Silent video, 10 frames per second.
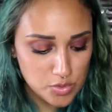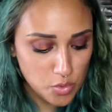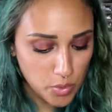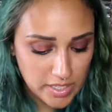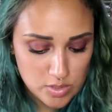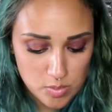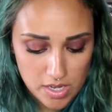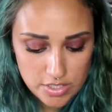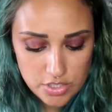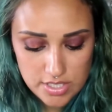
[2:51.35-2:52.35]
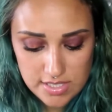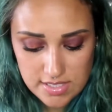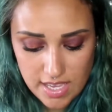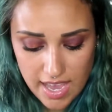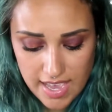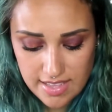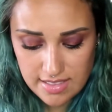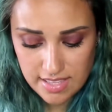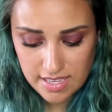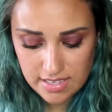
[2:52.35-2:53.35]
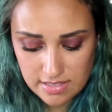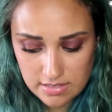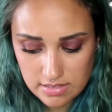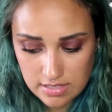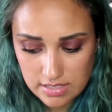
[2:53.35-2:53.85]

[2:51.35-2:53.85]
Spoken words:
quick swatches, and then